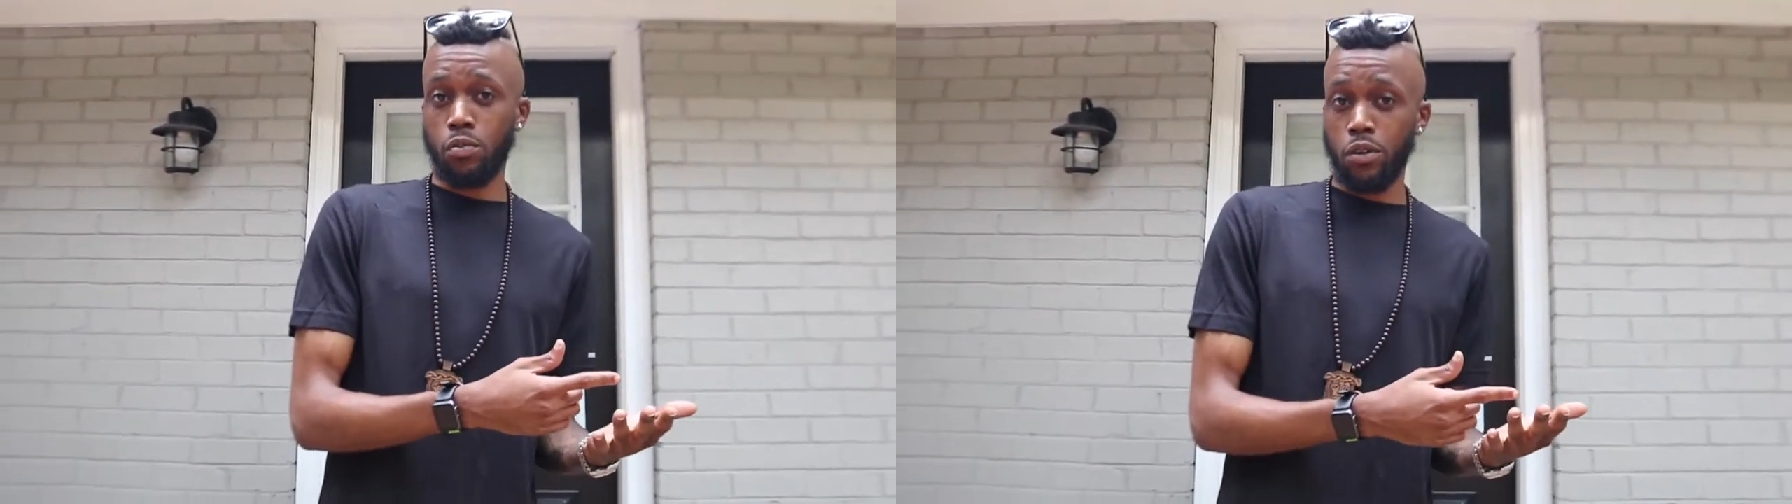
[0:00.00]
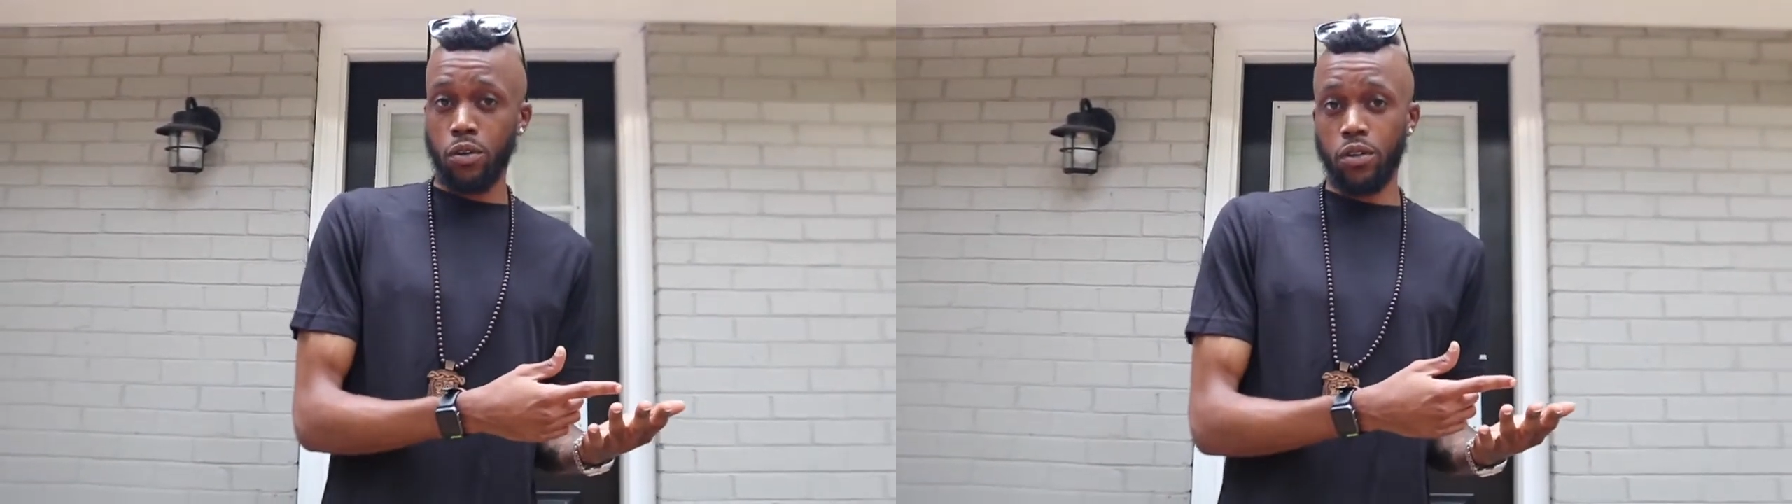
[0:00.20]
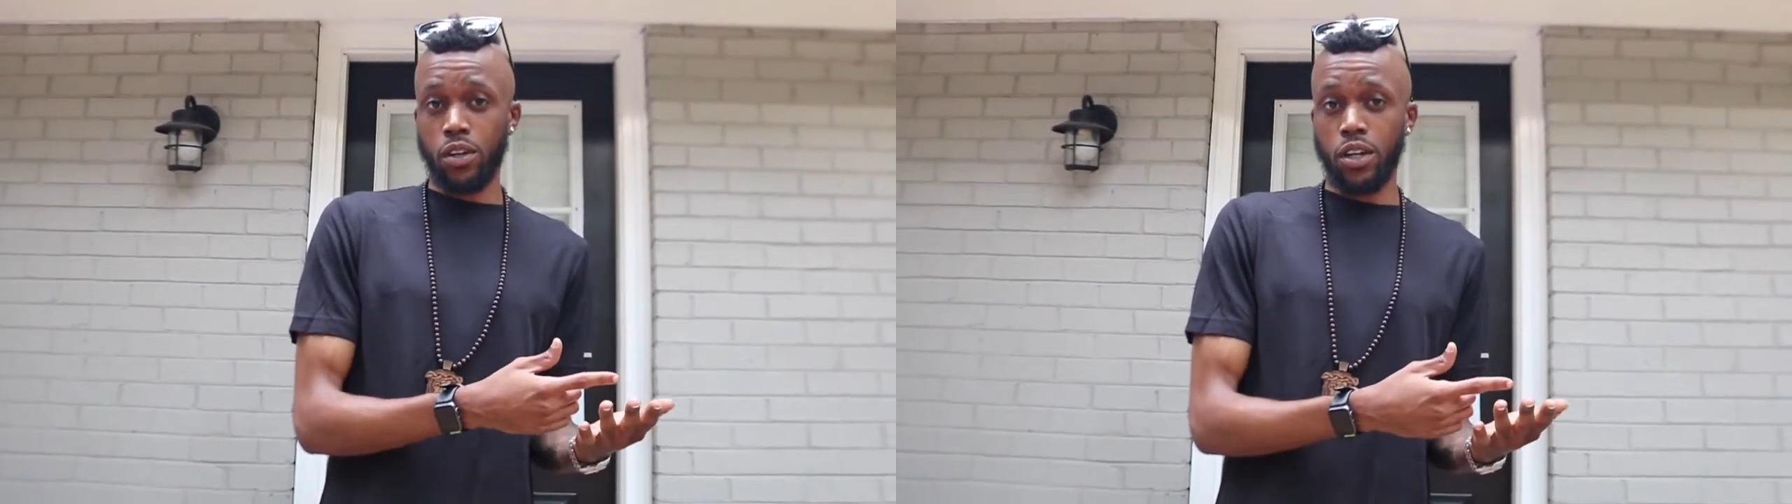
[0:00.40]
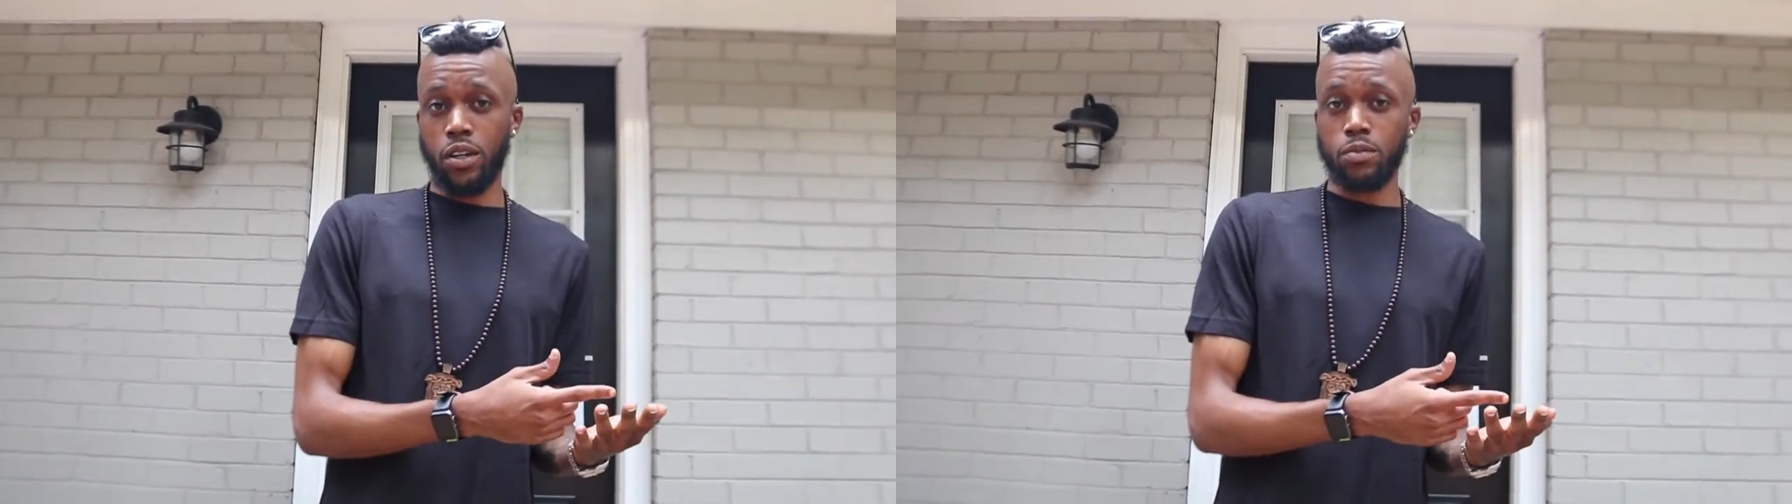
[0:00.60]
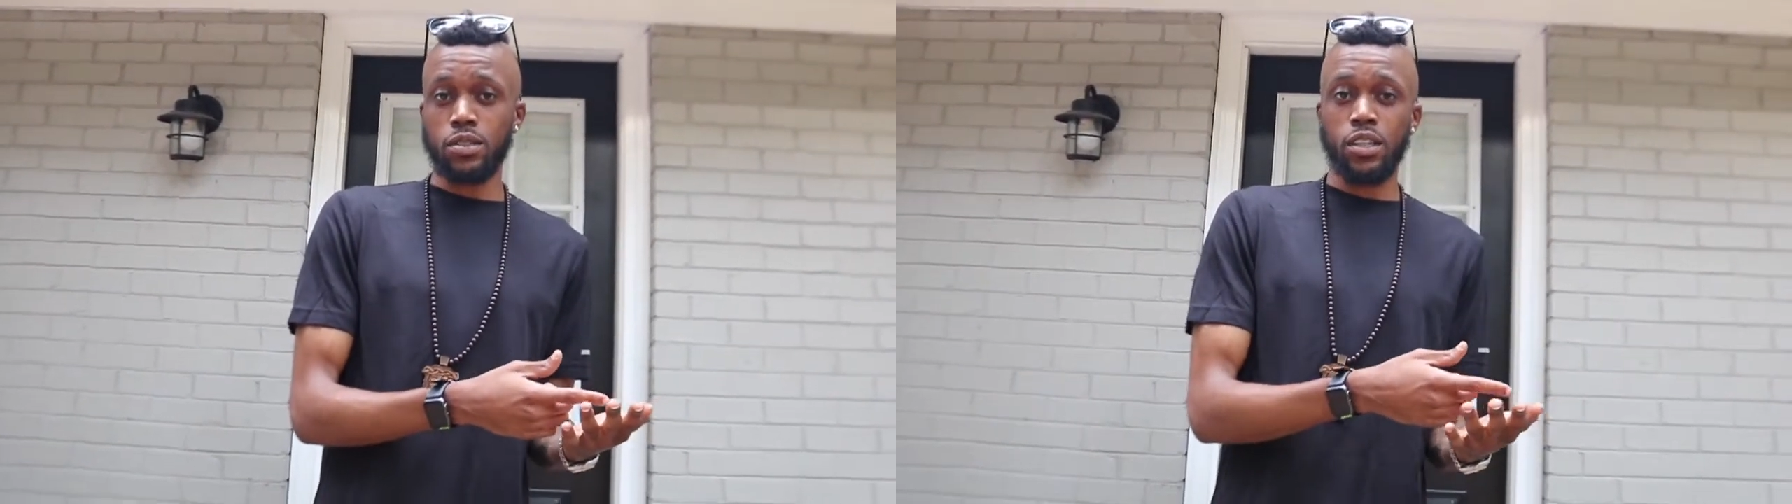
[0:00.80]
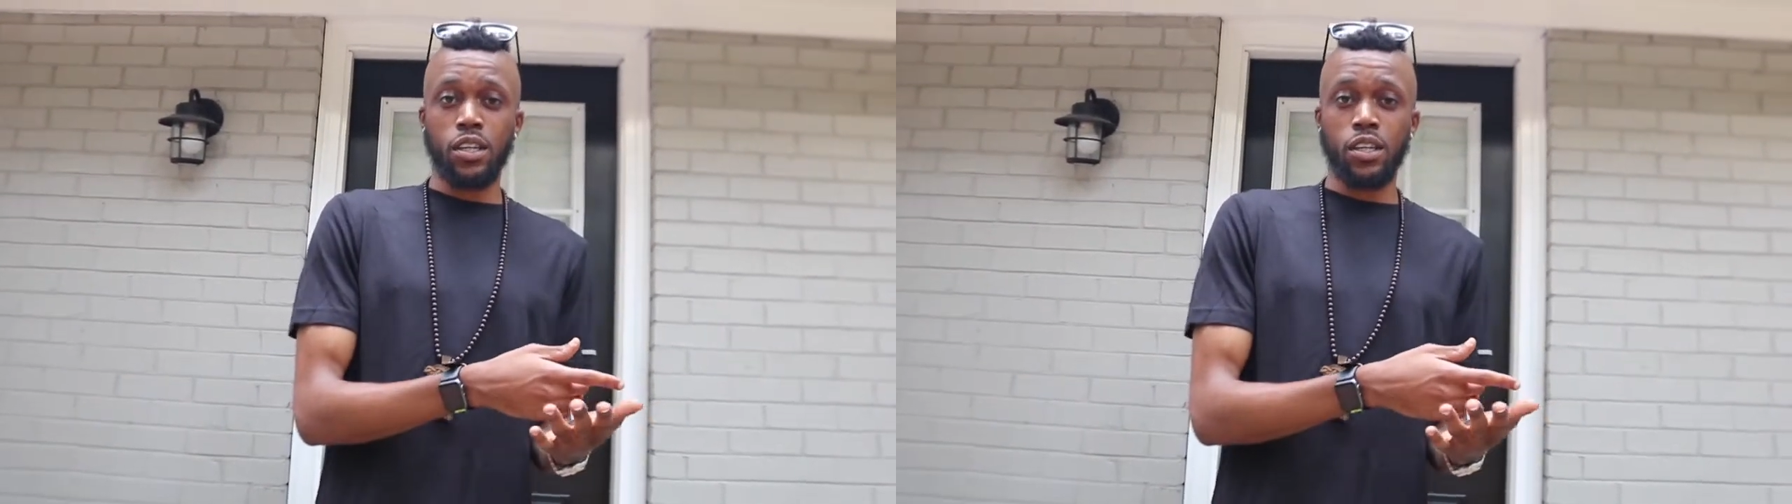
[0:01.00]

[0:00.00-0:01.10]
programs.